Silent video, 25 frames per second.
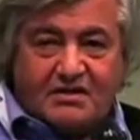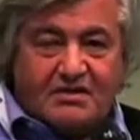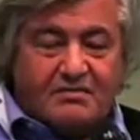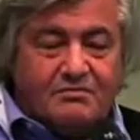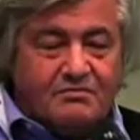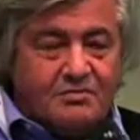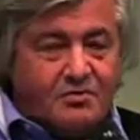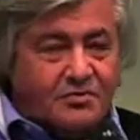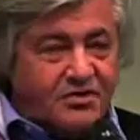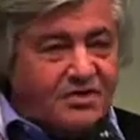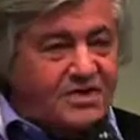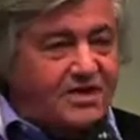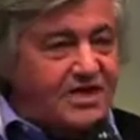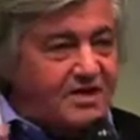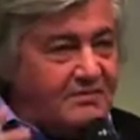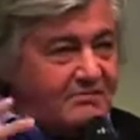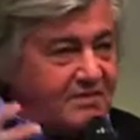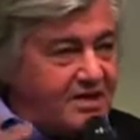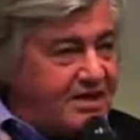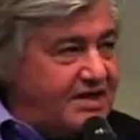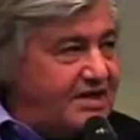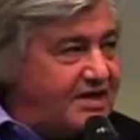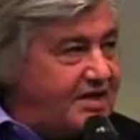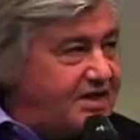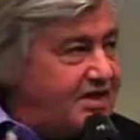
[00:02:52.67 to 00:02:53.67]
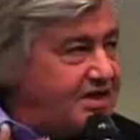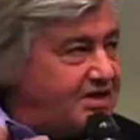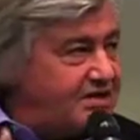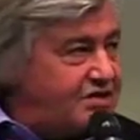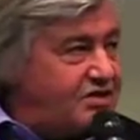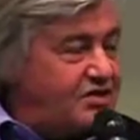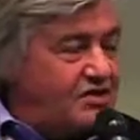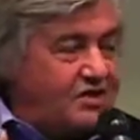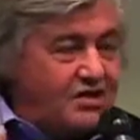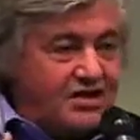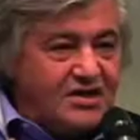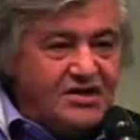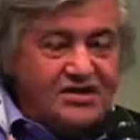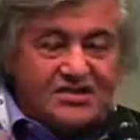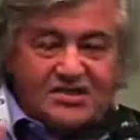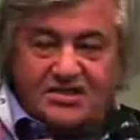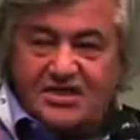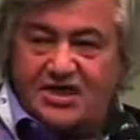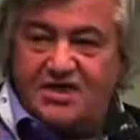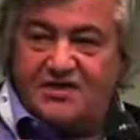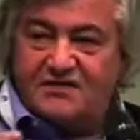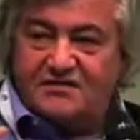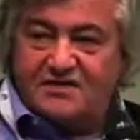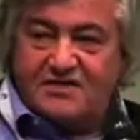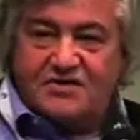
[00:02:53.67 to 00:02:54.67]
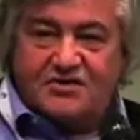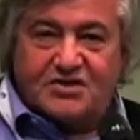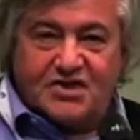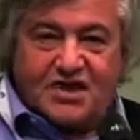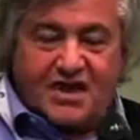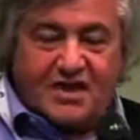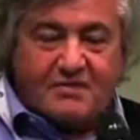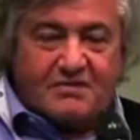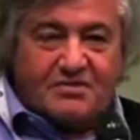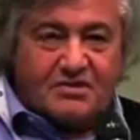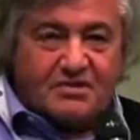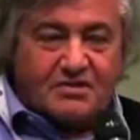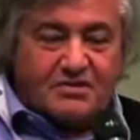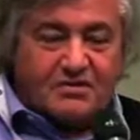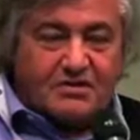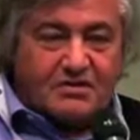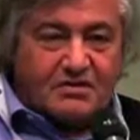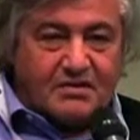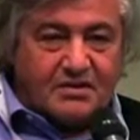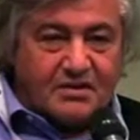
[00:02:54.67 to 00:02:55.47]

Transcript: putting their money into early stage venture capital.